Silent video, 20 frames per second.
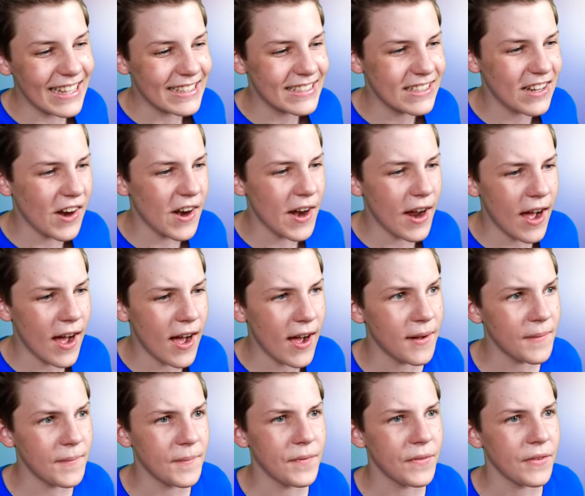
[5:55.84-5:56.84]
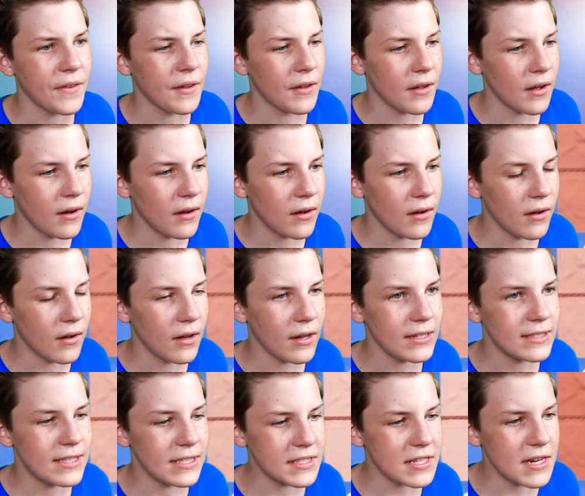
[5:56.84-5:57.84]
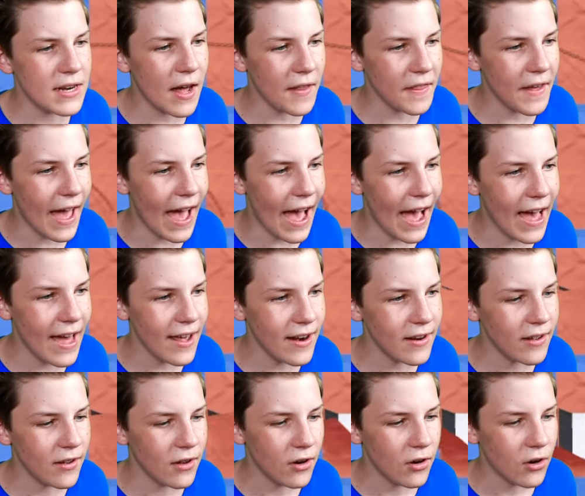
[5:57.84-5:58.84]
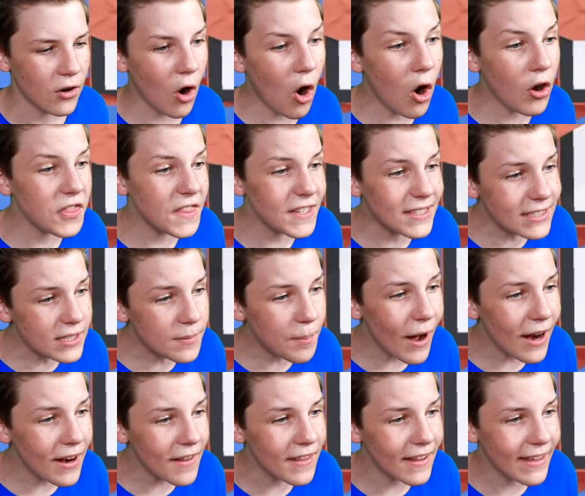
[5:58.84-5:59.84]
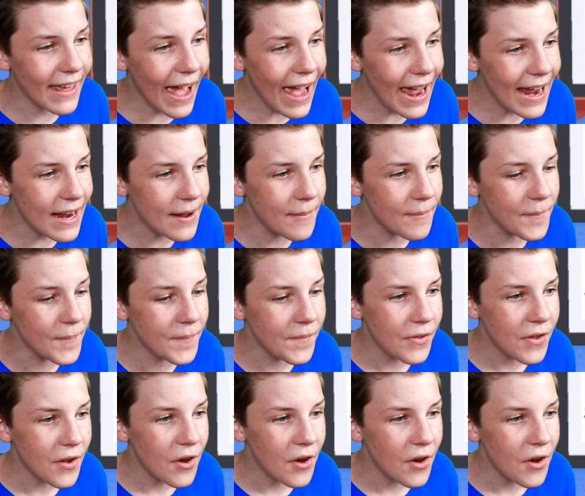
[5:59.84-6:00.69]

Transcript: Let's go. Uh, is this another ad? Oh, this is a part of the game.